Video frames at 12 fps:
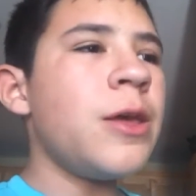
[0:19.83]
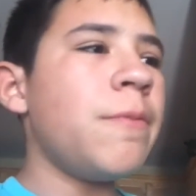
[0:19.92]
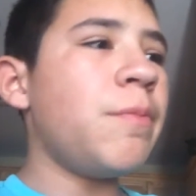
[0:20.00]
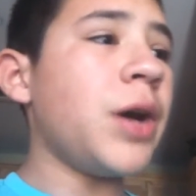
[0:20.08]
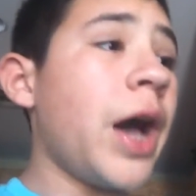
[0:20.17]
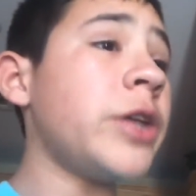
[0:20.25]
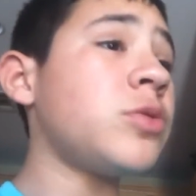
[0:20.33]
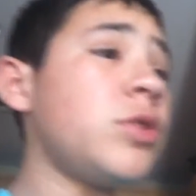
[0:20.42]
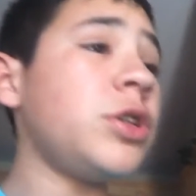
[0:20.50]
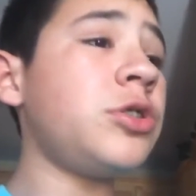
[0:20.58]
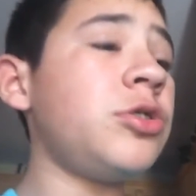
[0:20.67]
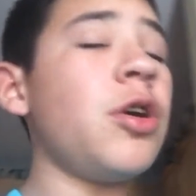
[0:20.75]
But I just
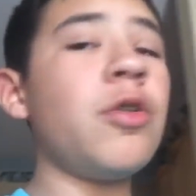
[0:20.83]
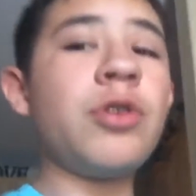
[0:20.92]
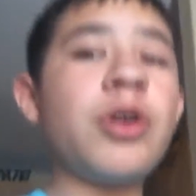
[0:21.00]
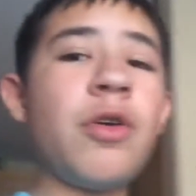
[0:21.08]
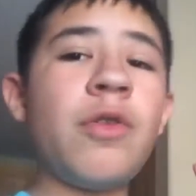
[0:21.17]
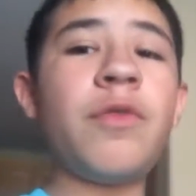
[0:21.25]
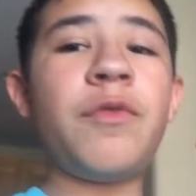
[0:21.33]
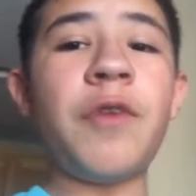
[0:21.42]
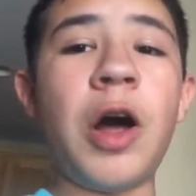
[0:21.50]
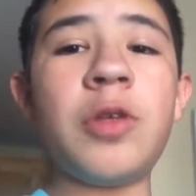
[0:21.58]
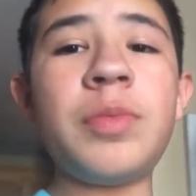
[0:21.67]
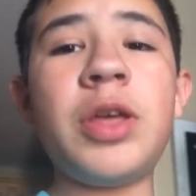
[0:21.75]
wanna let you know to go
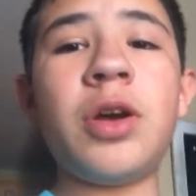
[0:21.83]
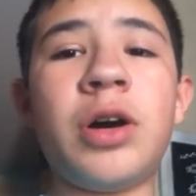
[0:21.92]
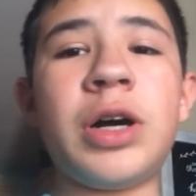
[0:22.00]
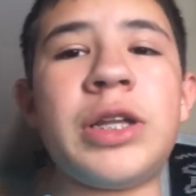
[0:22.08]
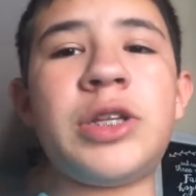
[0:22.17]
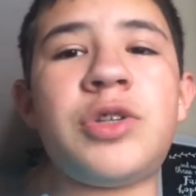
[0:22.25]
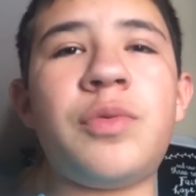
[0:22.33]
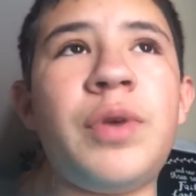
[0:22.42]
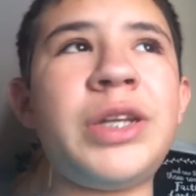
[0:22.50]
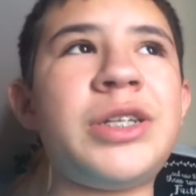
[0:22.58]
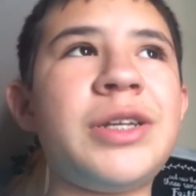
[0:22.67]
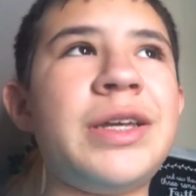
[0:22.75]
follow me on
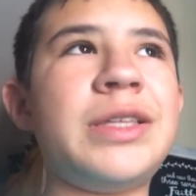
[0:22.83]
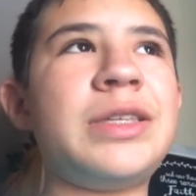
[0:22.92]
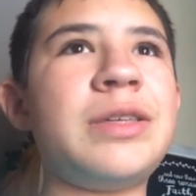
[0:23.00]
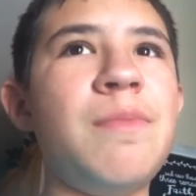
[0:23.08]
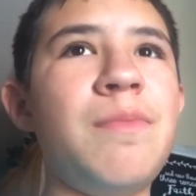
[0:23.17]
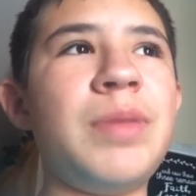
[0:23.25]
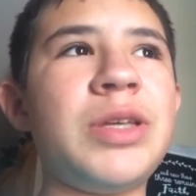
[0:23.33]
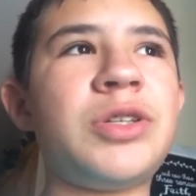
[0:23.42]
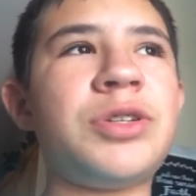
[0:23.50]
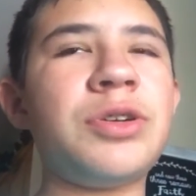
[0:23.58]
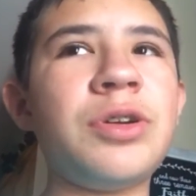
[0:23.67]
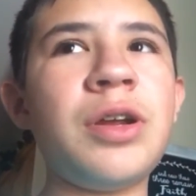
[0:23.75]
Twitch. It's
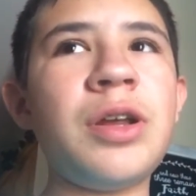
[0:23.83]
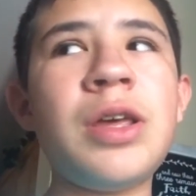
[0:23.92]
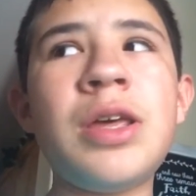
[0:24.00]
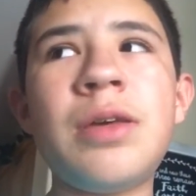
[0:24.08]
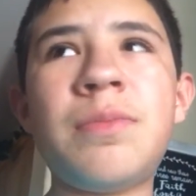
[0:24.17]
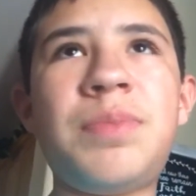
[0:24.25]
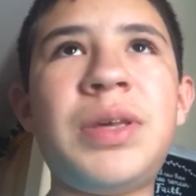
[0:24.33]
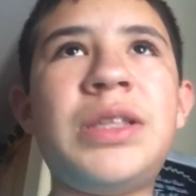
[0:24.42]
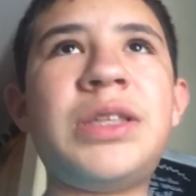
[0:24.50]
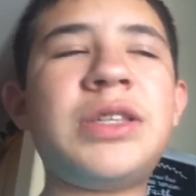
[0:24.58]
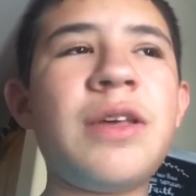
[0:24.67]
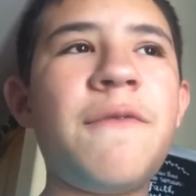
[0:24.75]
Mr.
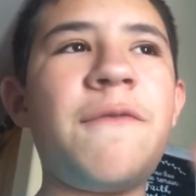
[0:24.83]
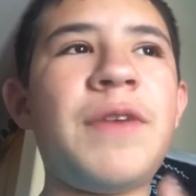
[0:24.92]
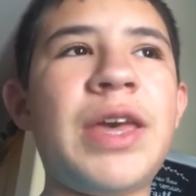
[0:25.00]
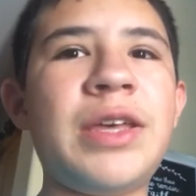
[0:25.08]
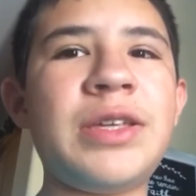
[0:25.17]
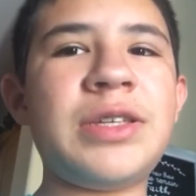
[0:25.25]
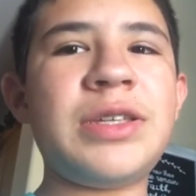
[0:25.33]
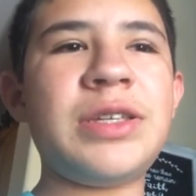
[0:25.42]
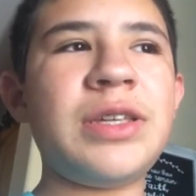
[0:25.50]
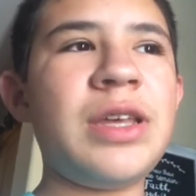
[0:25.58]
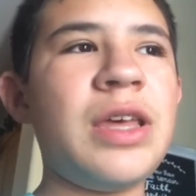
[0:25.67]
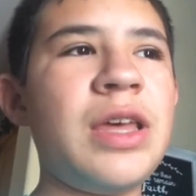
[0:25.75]
Pizza
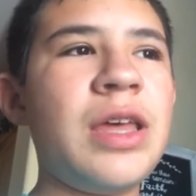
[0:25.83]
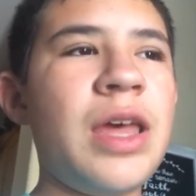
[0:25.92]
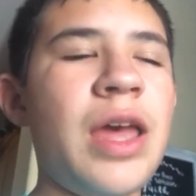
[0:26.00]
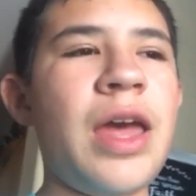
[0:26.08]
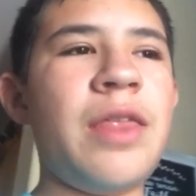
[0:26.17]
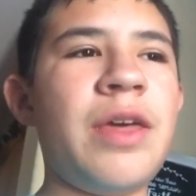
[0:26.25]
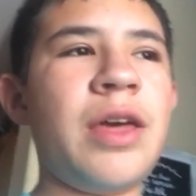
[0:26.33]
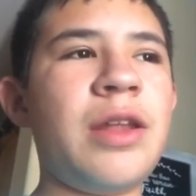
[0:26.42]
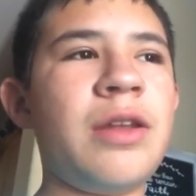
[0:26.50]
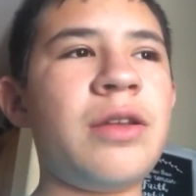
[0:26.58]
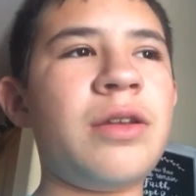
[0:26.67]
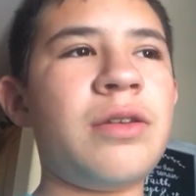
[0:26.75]
Face. And
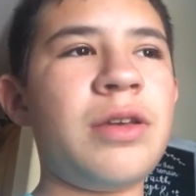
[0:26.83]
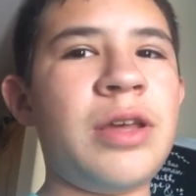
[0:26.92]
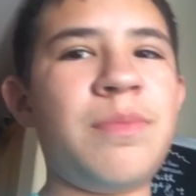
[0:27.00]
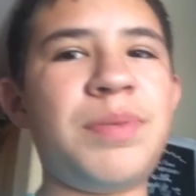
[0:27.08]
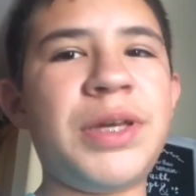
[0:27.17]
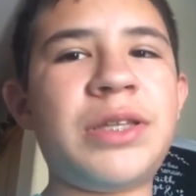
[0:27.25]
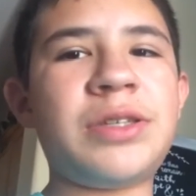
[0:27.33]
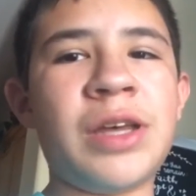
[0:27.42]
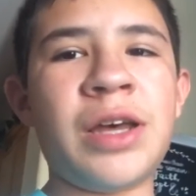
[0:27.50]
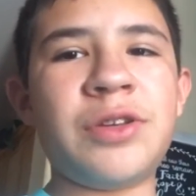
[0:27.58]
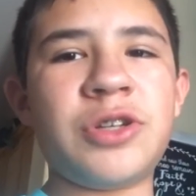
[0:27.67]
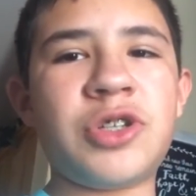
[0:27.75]
then in
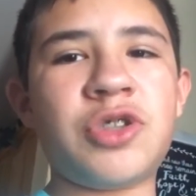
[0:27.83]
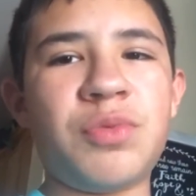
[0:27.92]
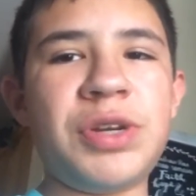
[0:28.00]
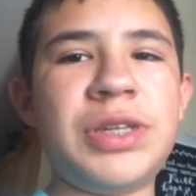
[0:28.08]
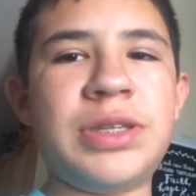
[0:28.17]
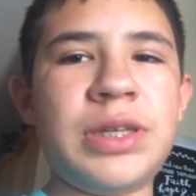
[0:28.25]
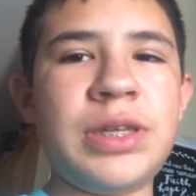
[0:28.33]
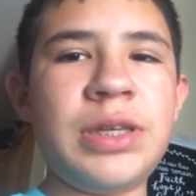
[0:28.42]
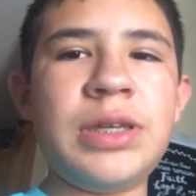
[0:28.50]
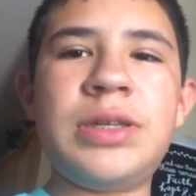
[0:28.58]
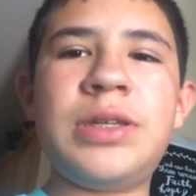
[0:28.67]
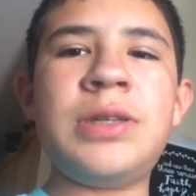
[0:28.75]
pizza, there's 3
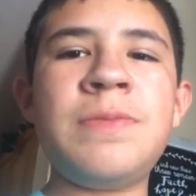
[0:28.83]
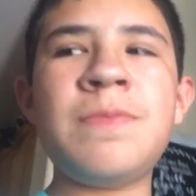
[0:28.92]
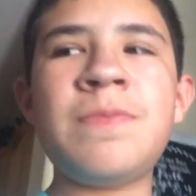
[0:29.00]
Z's.